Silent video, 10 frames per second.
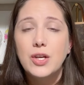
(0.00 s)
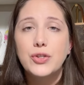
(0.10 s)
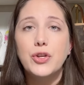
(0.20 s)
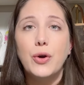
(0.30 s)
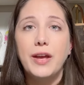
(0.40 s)

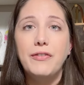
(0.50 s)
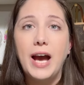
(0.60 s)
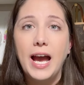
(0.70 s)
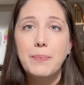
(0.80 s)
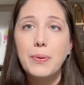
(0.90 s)
So if
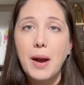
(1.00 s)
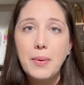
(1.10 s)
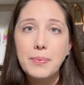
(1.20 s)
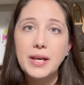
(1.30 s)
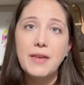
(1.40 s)
I
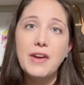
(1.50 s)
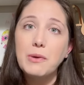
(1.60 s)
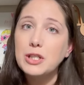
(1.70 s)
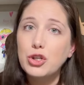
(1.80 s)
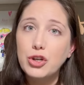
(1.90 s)

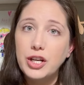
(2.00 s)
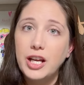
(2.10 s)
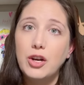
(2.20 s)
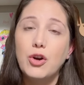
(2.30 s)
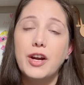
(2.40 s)
return
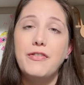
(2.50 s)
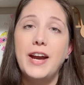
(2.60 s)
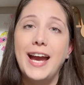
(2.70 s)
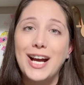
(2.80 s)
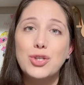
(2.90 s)
it, or if I
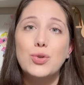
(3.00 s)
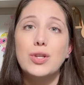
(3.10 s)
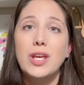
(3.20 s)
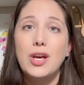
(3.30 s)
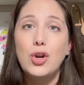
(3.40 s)

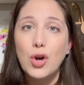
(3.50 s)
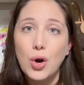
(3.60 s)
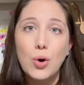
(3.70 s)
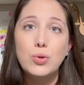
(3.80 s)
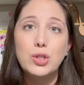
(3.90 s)
actually
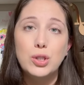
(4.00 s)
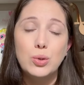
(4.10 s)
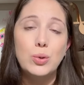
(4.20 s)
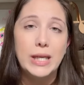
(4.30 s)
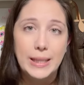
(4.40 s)
go
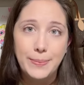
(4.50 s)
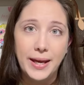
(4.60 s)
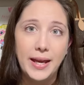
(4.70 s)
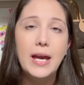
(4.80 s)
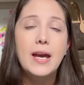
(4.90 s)
to
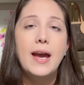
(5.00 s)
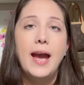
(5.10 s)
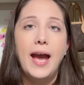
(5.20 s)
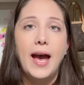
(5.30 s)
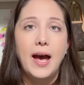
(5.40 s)
eBay
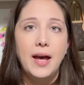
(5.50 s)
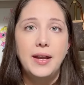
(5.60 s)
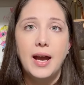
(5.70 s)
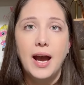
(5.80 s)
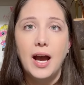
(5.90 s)
and